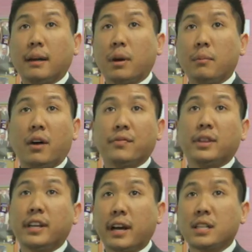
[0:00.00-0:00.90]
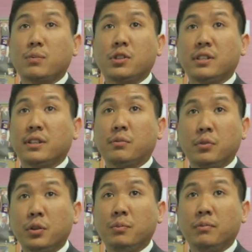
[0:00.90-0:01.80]
I'm, I'm, often the youngest person in the
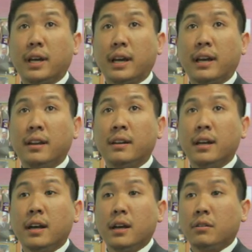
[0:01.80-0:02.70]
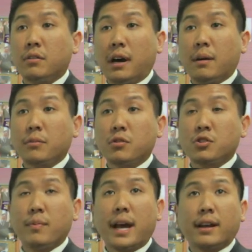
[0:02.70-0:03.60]
room. And through, um, through
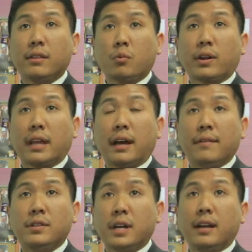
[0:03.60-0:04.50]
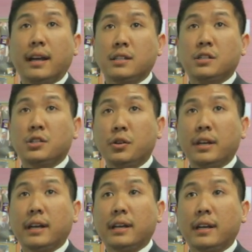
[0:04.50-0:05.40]
SOMeCA and the work that I've done as a
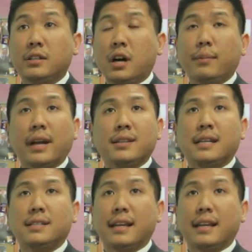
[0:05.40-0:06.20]
student, it, it, taught me how to set